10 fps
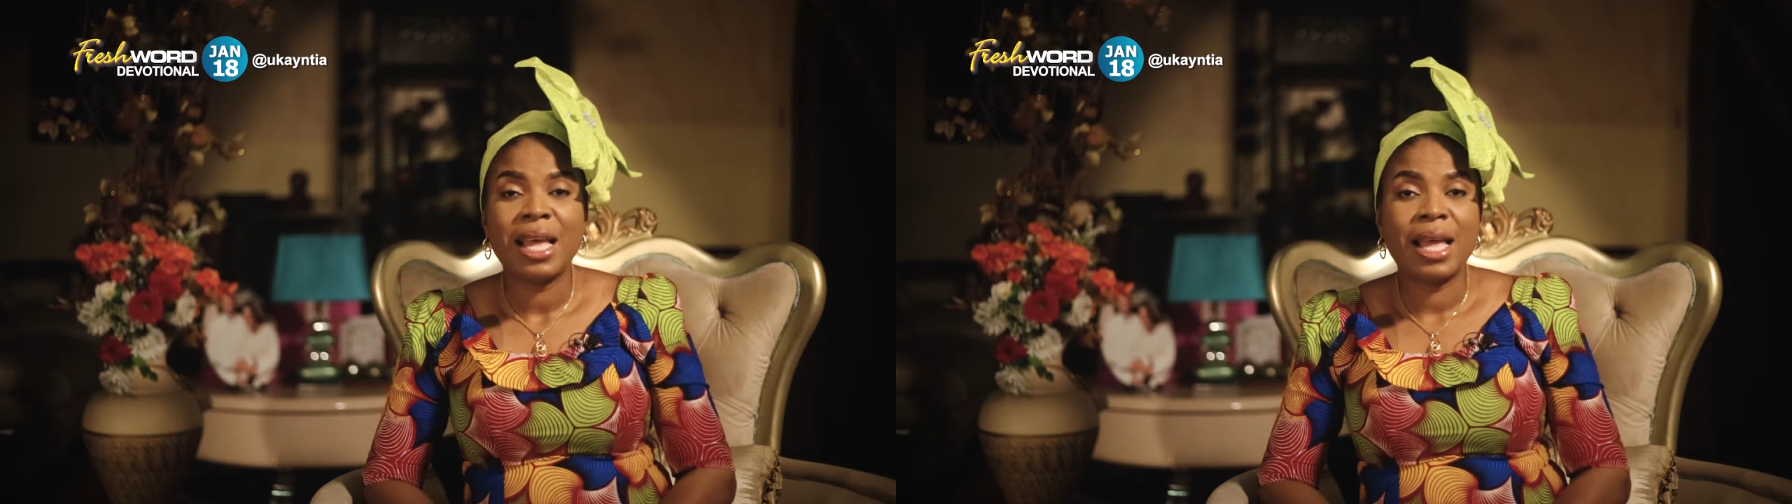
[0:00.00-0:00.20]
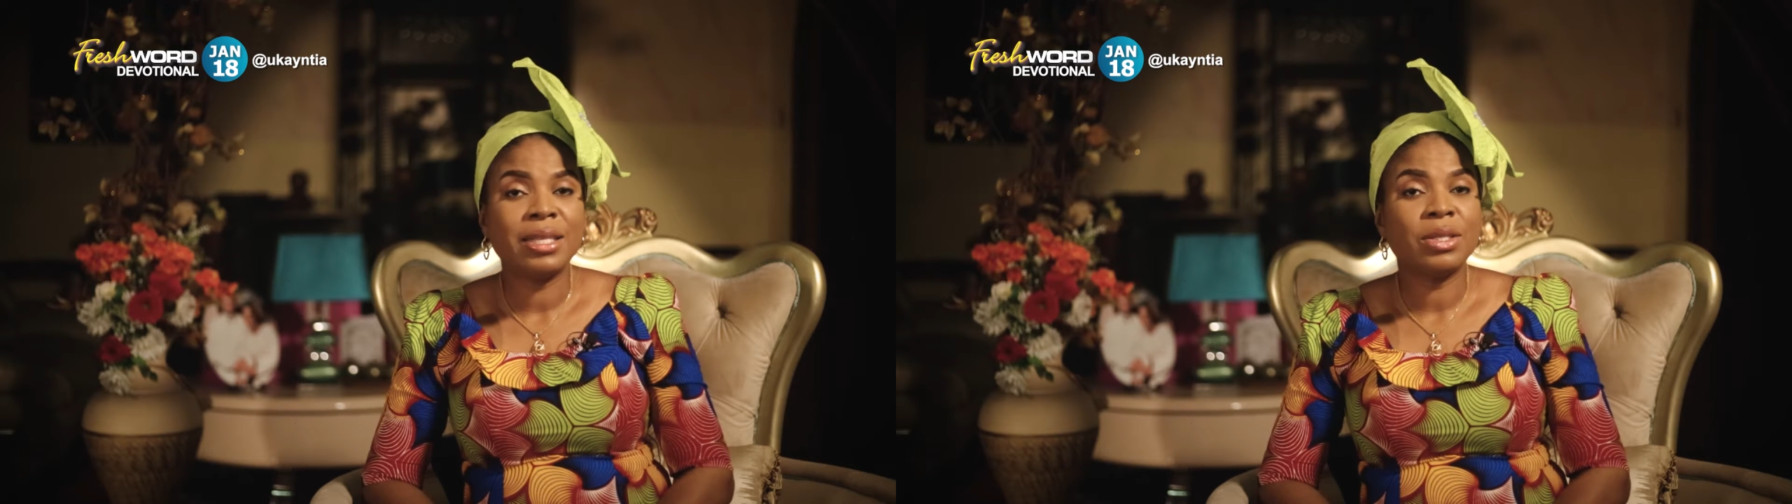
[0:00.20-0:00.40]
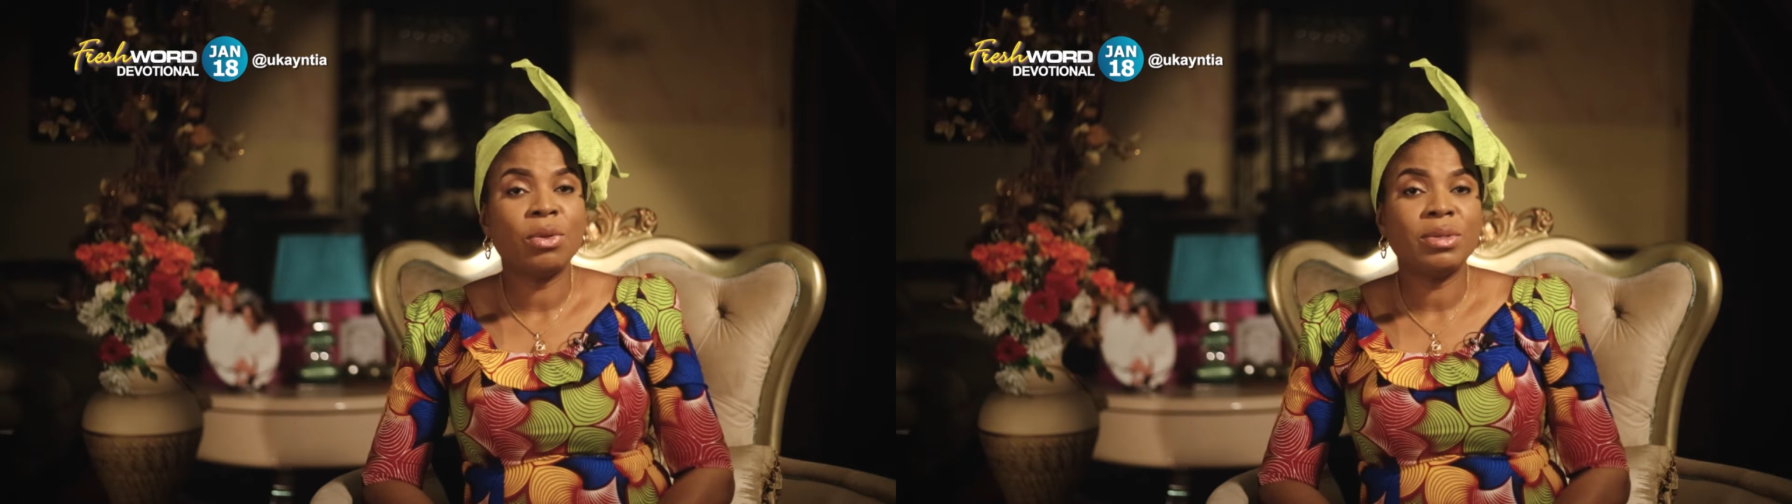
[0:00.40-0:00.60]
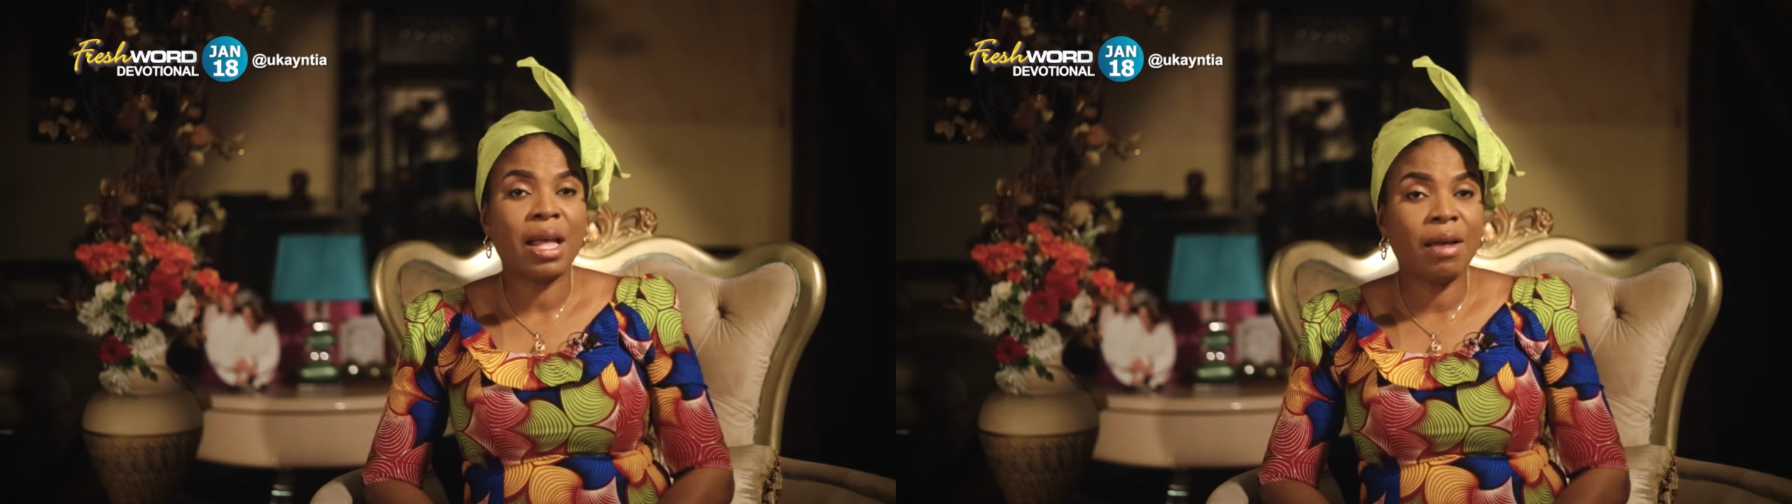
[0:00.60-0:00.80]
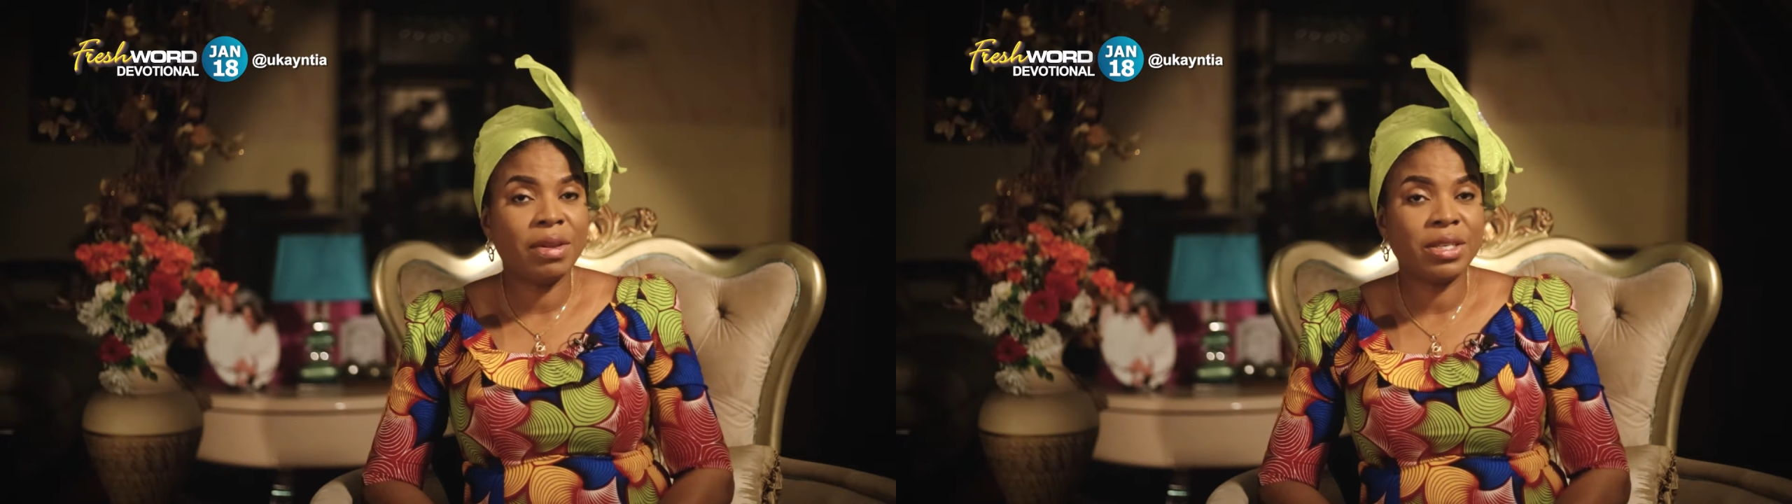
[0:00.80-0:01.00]
and soul
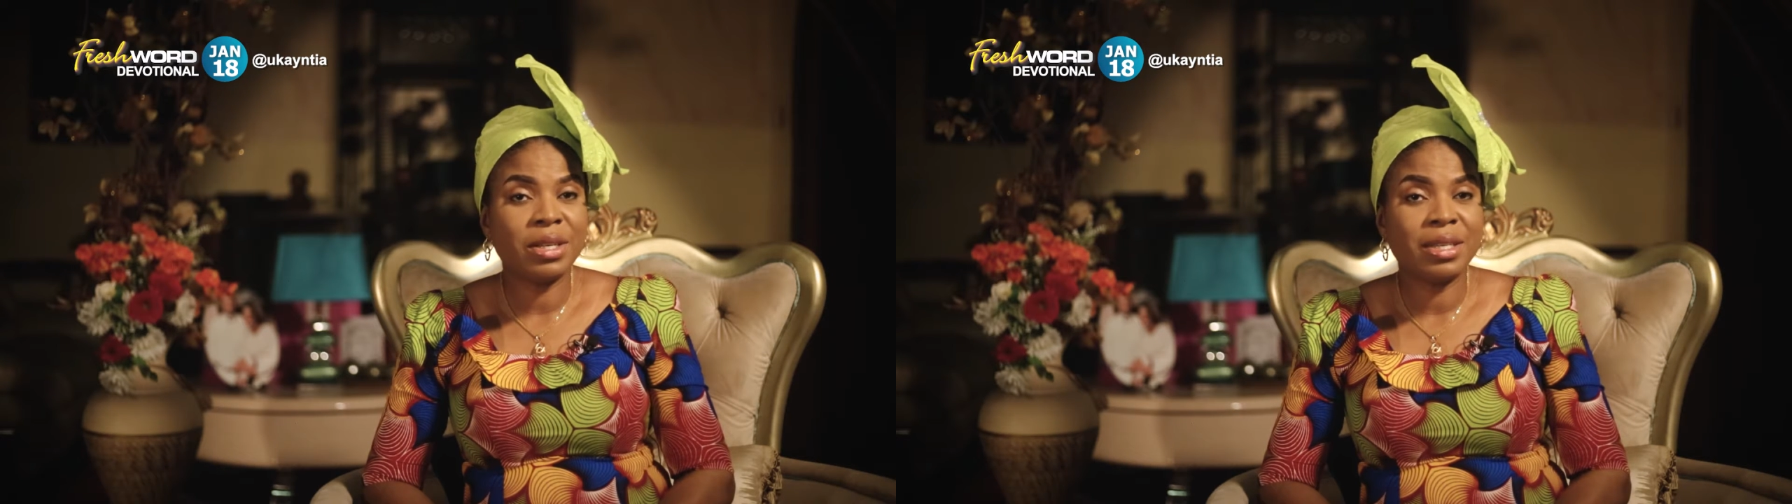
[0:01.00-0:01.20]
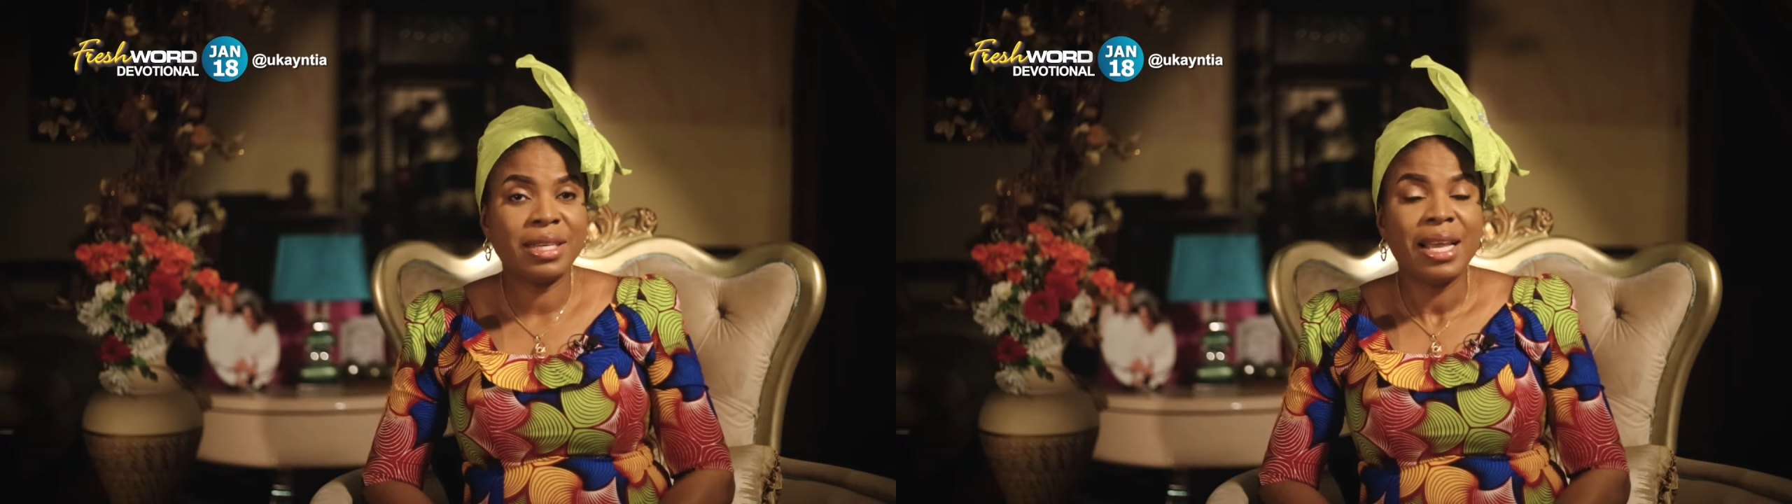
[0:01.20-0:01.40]
salvation.